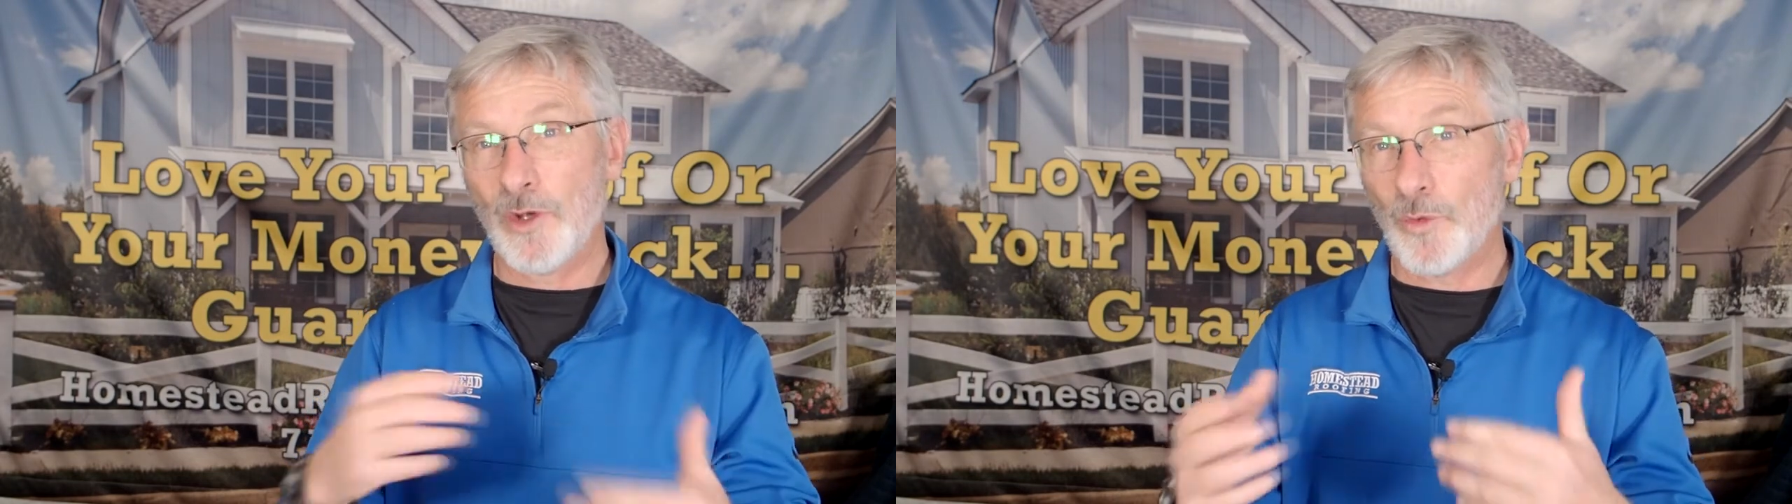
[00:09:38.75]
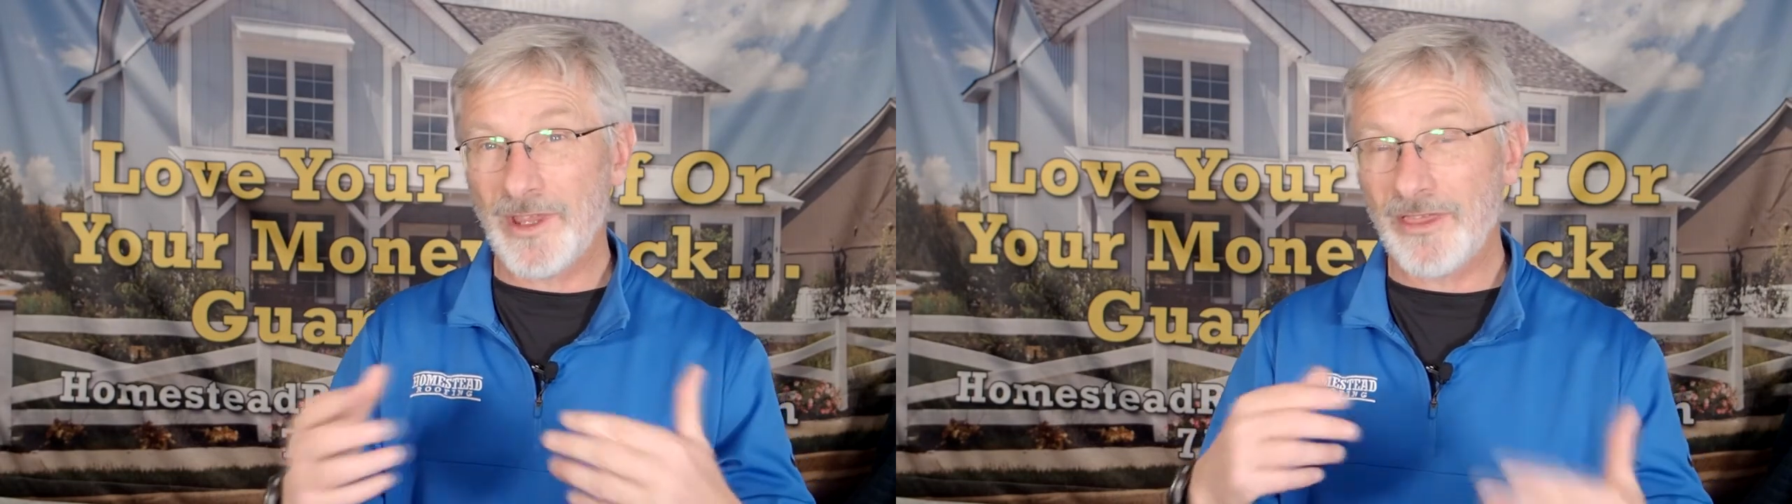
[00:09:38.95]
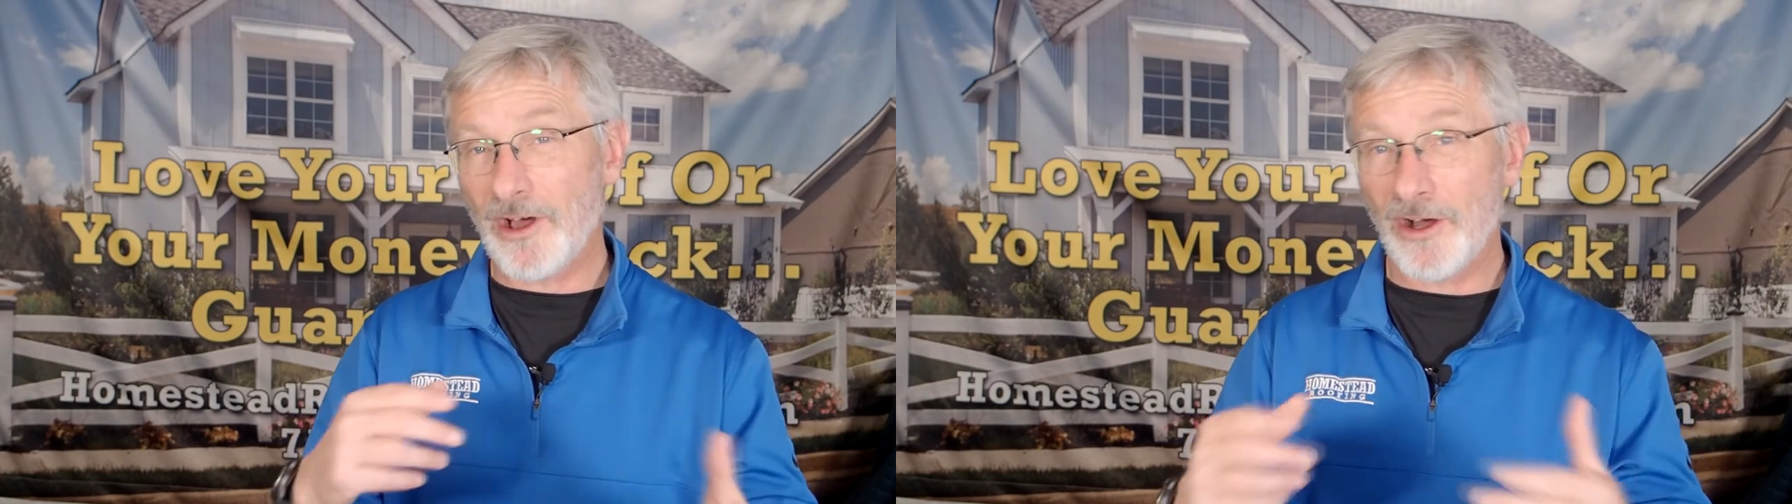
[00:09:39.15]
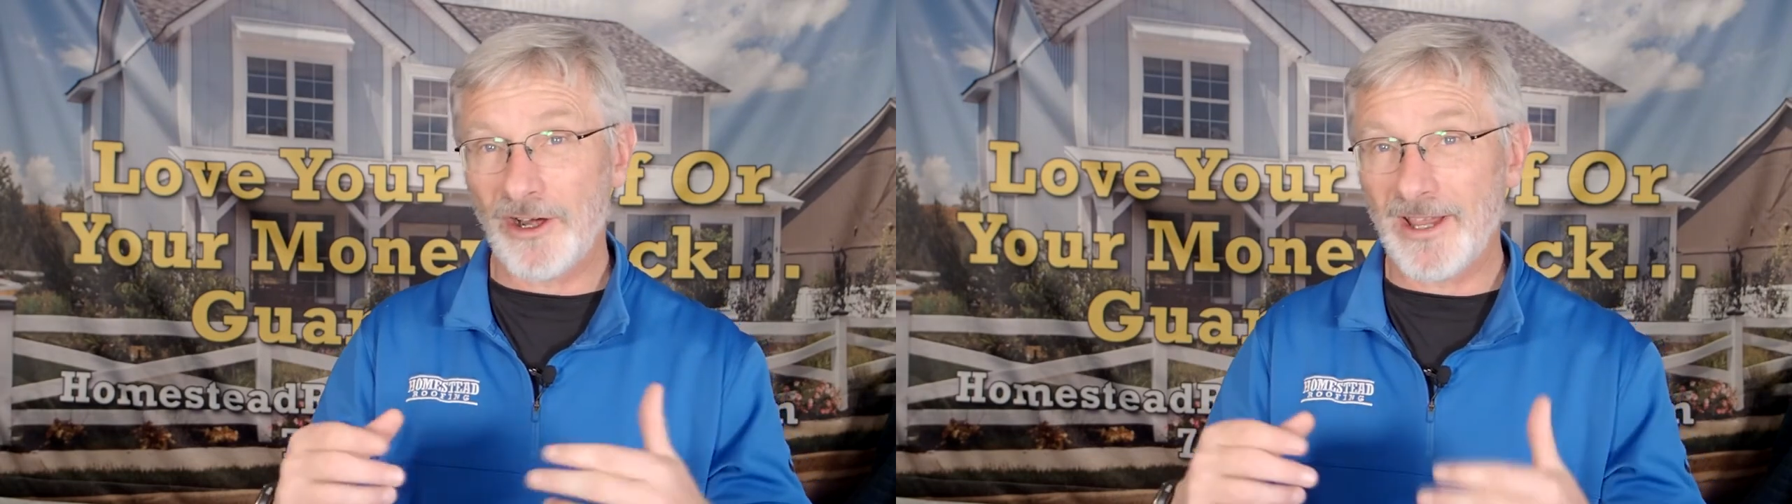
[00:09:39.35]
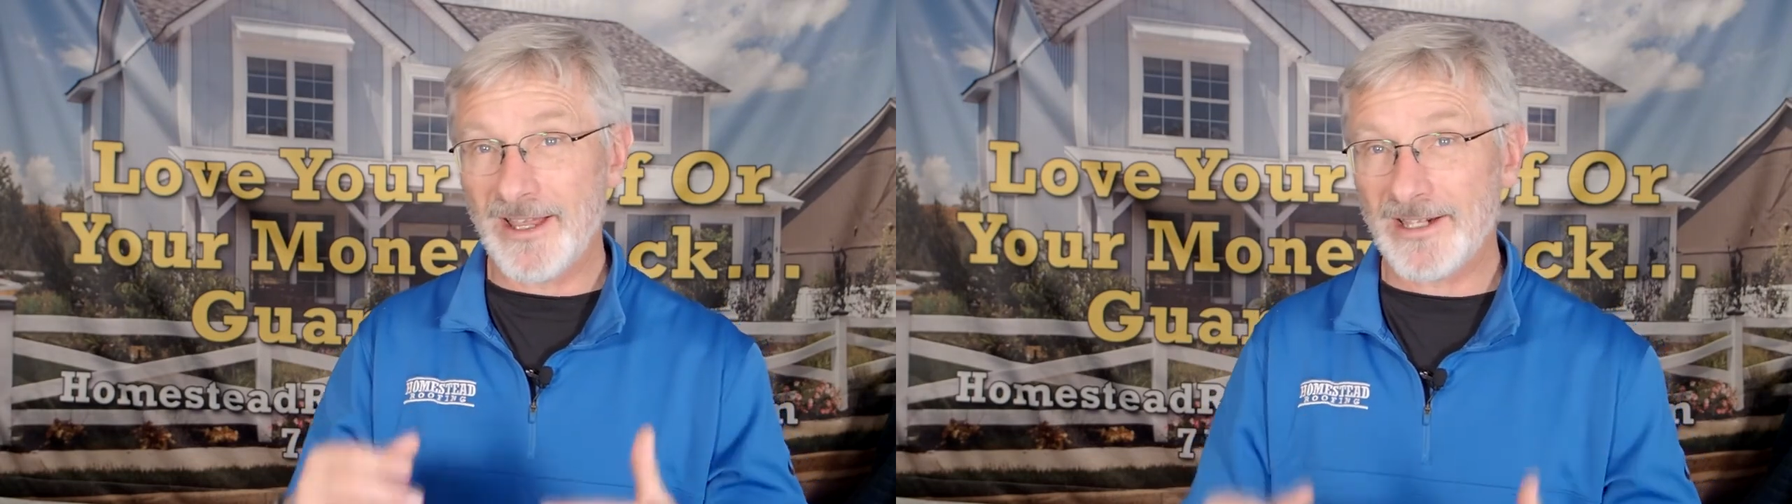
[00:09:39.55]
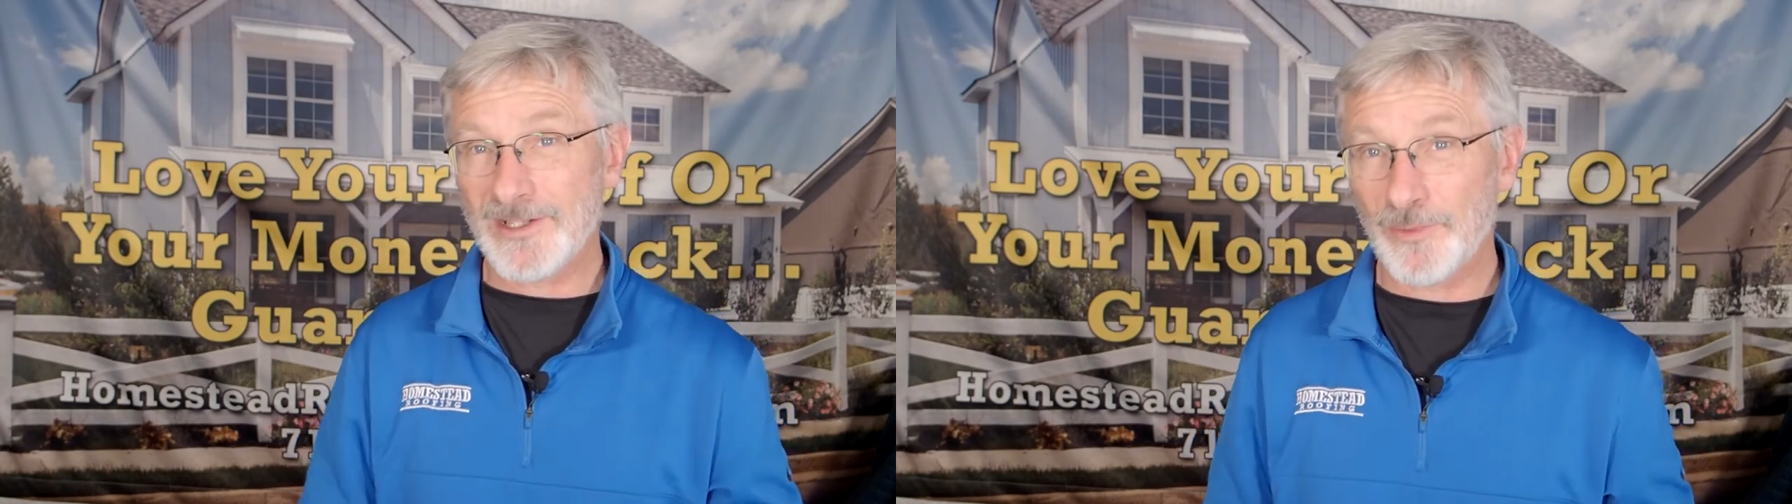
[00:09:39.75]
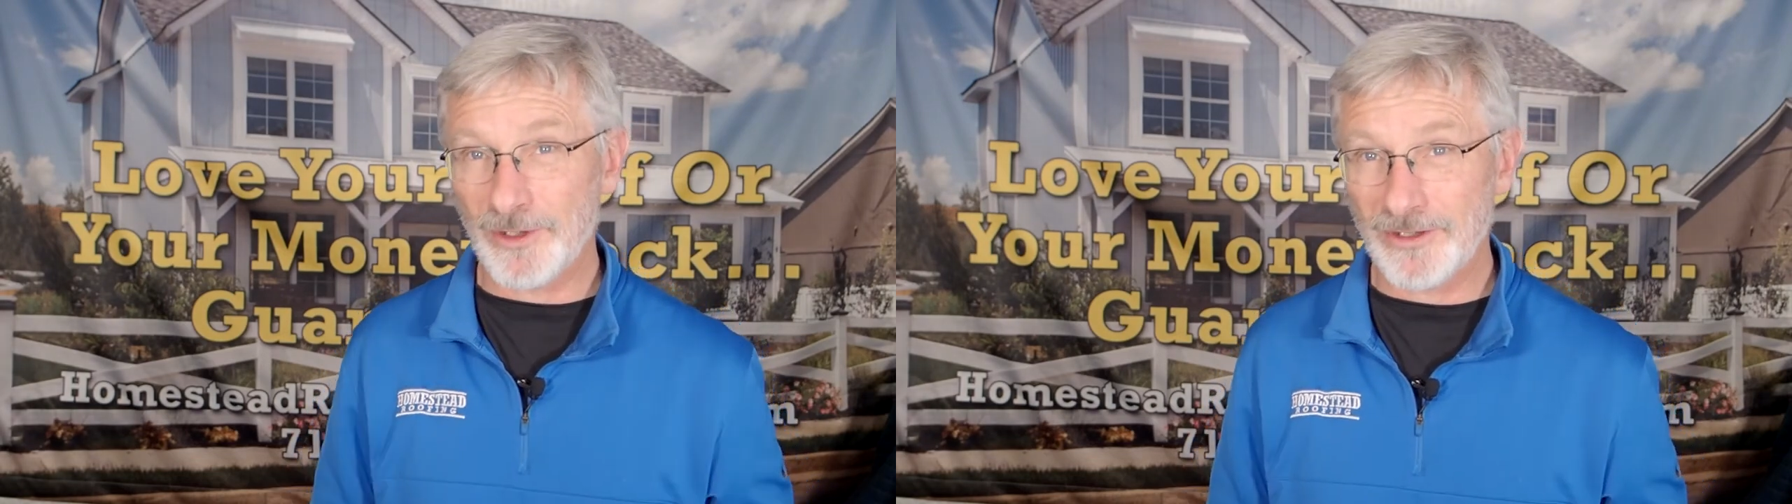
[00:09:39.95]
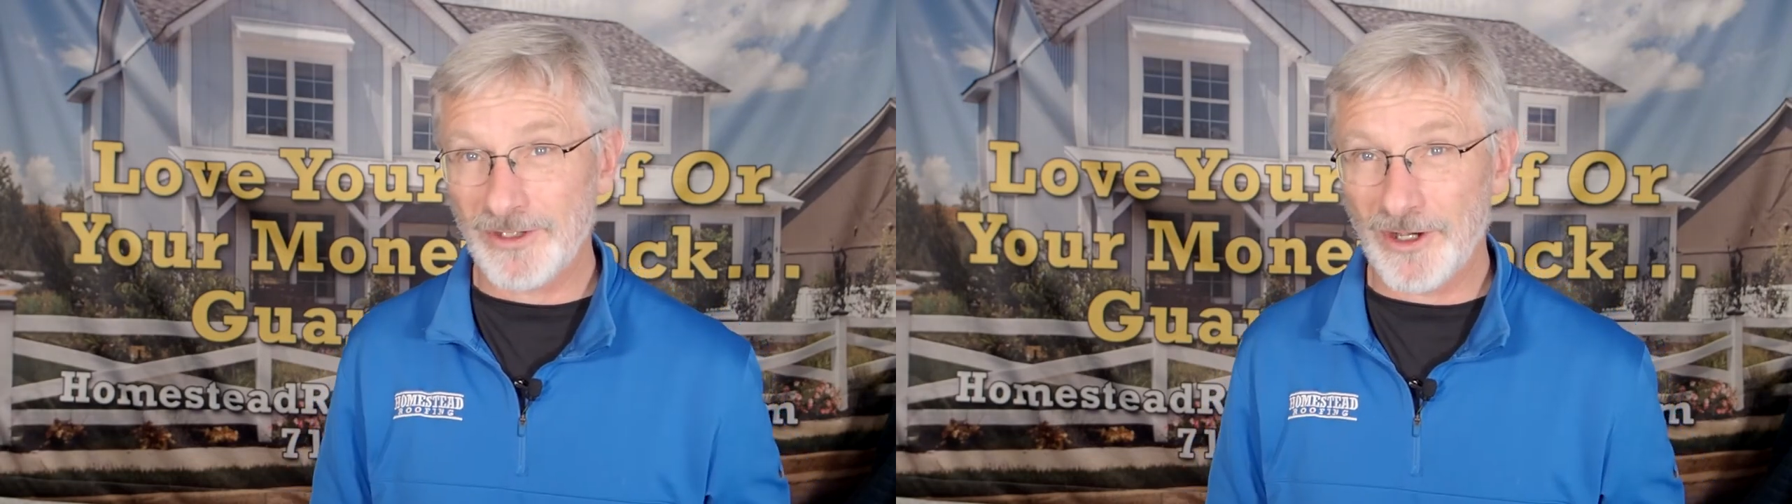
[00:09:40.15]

with our expert,